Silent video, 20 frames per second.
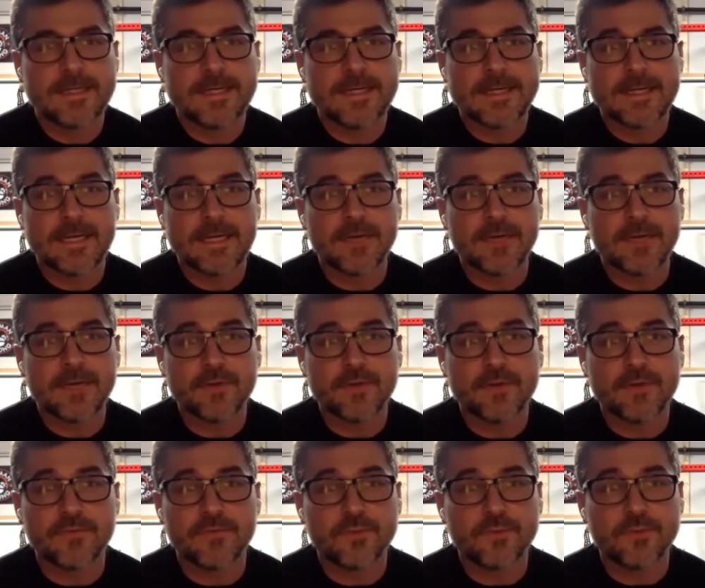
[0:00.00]
I got
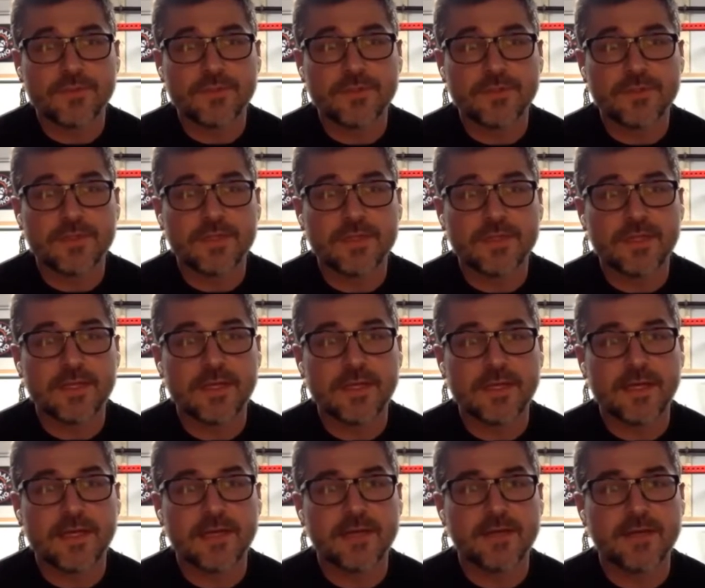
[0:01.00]
really fortunate that
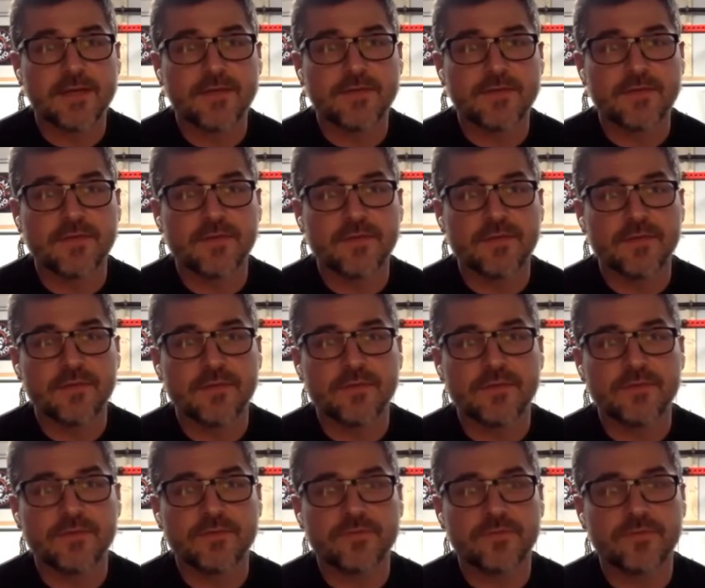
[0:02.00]
I had enough
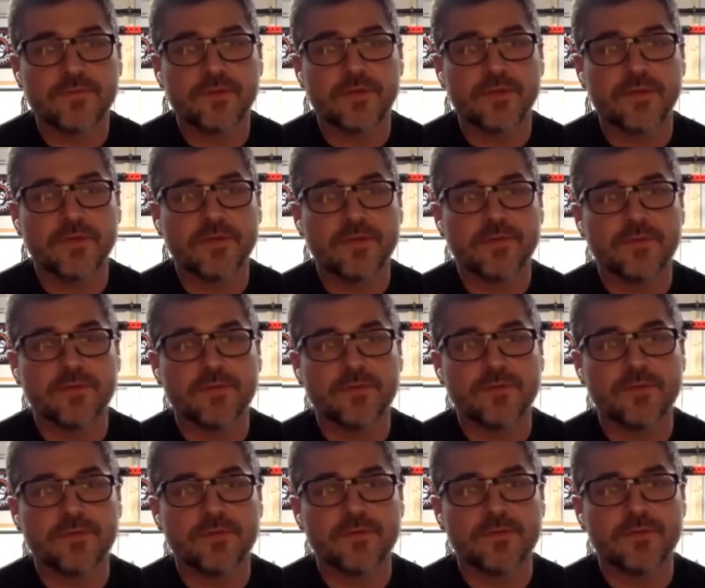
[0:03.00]
skills and friends
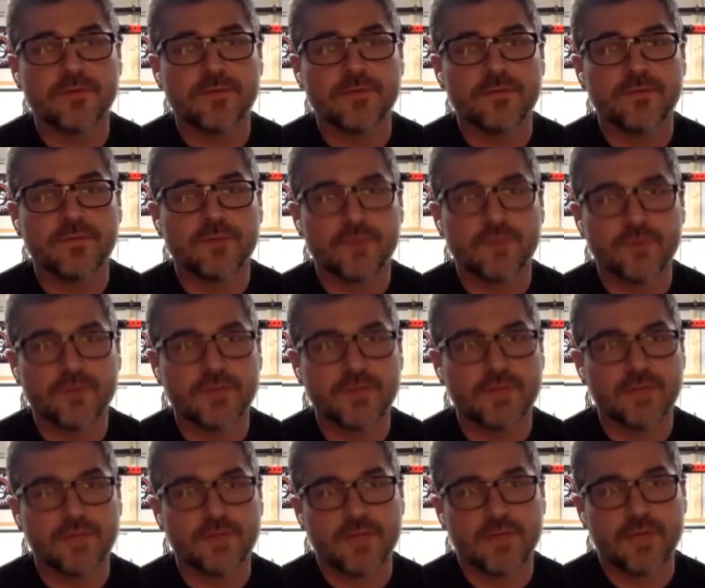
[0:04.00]
to
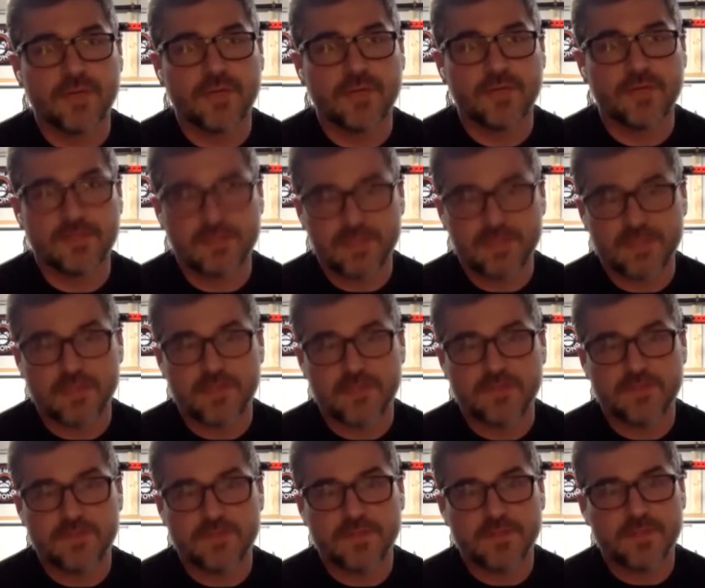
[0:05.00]
prototype it out myself.
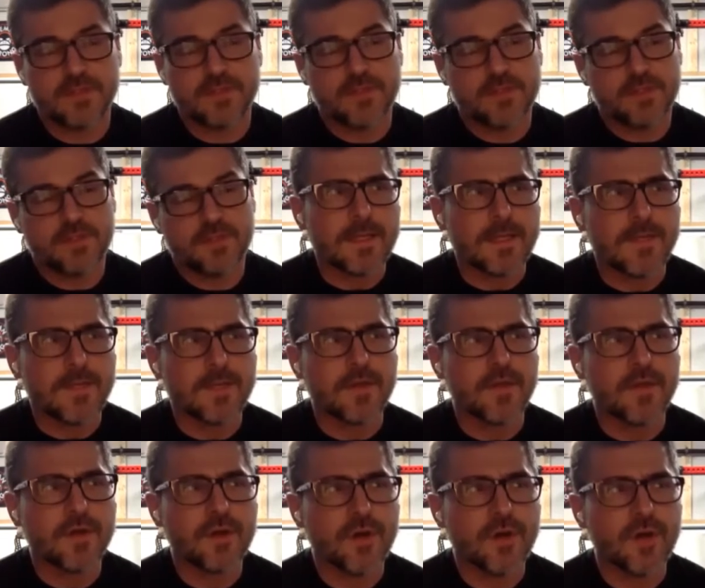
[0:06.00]
The
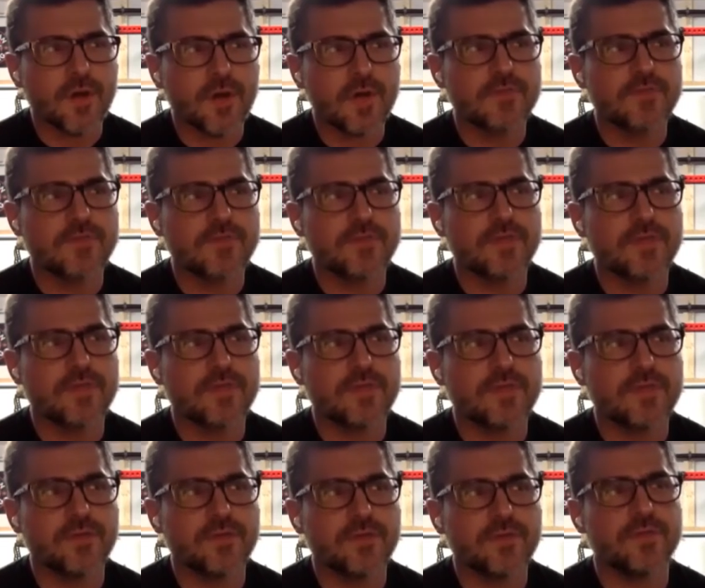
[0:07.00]
cost
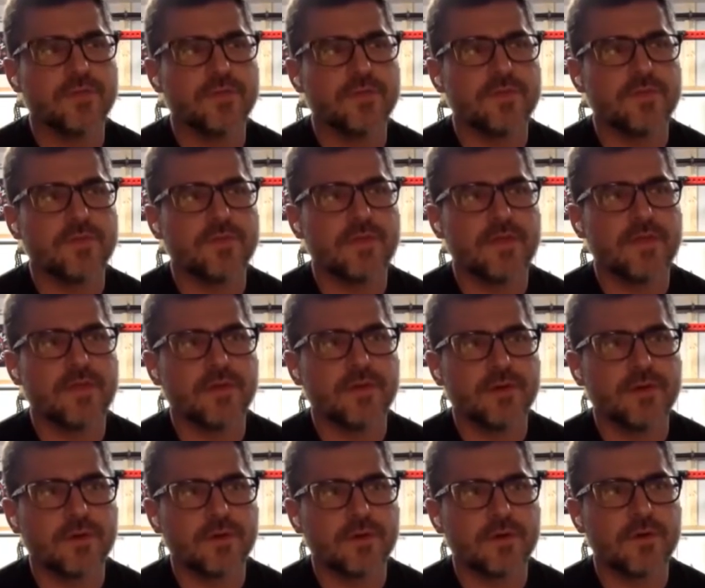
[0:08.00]
increases that have
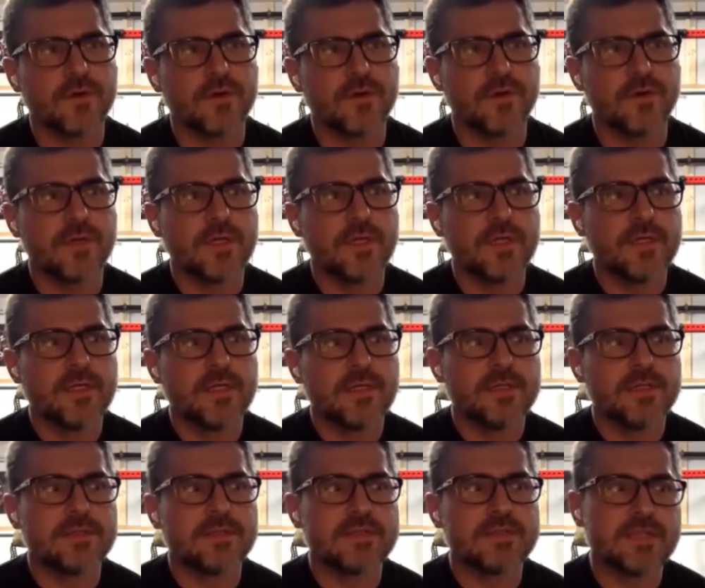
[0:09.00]
occurred
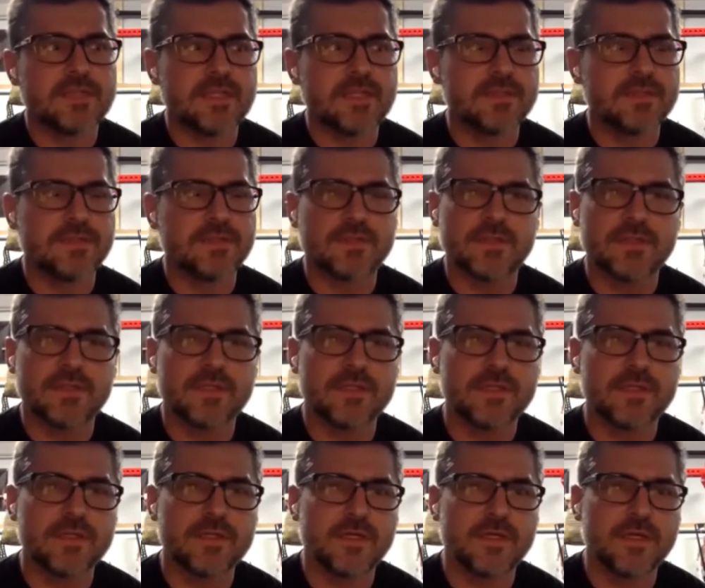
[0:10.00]
since
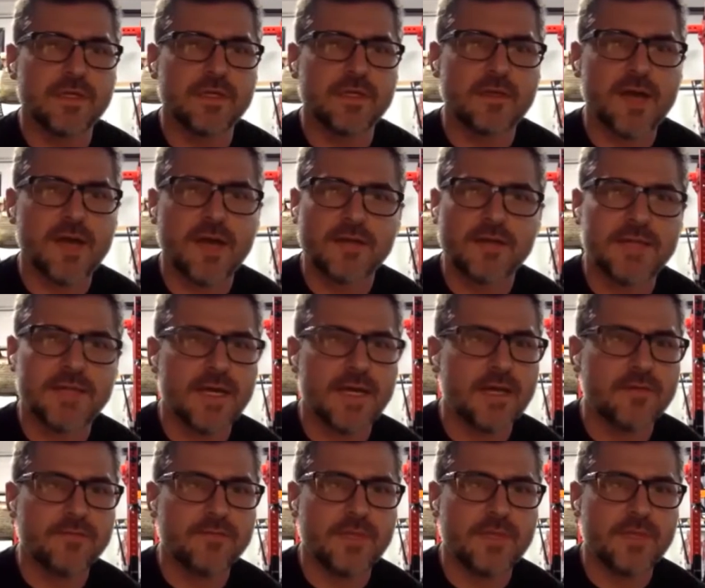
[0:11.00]
the
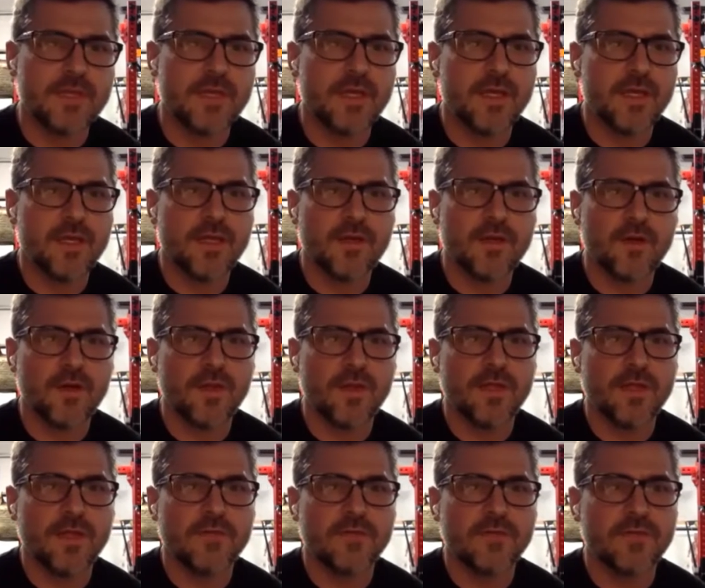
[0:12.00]
lockdowns began and all
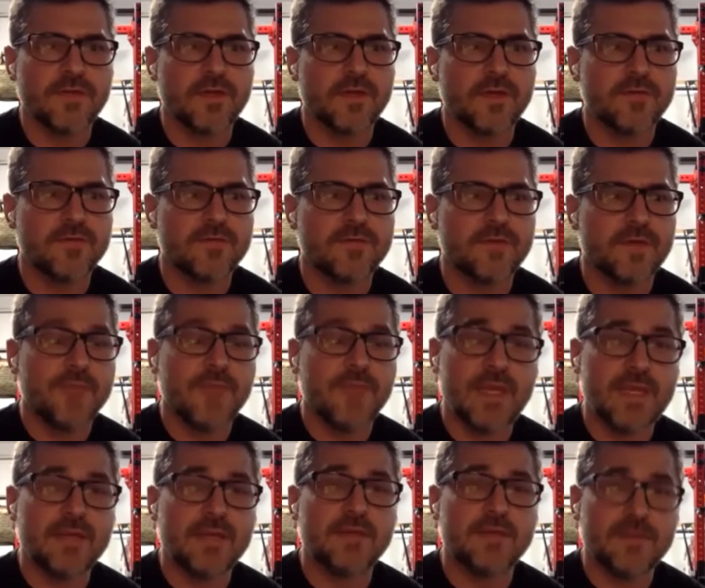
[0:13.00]
that stuff have
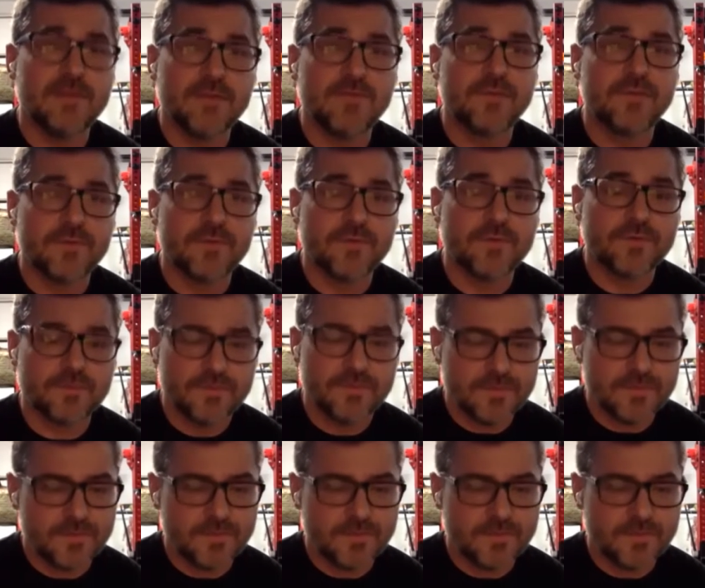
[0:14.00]
made it difficult.